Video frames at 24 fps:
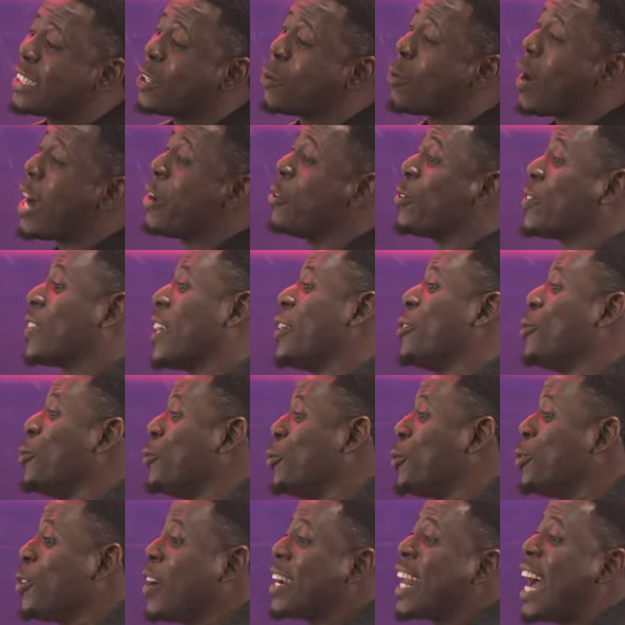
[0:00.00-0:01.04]
reason why you say you
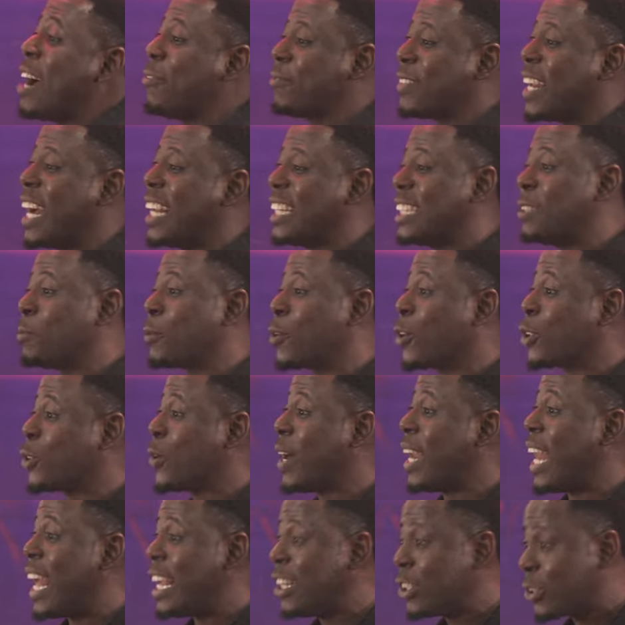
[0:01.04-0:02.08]
do not have that is because
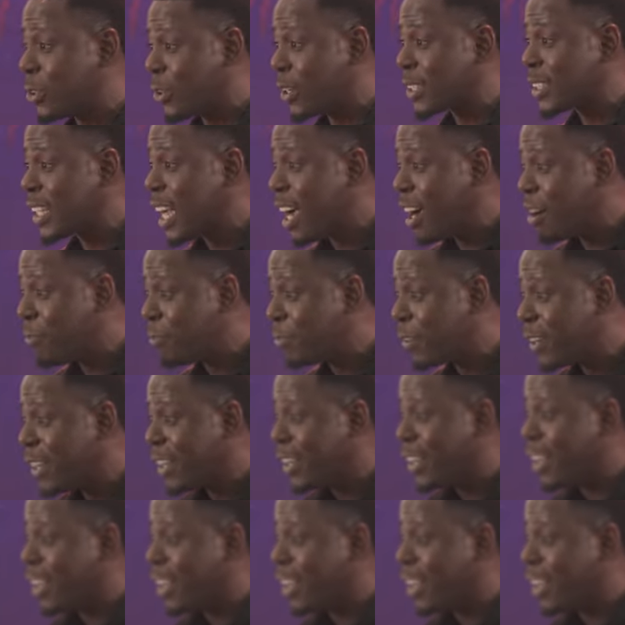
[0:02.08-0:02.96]
you are lying to yourself.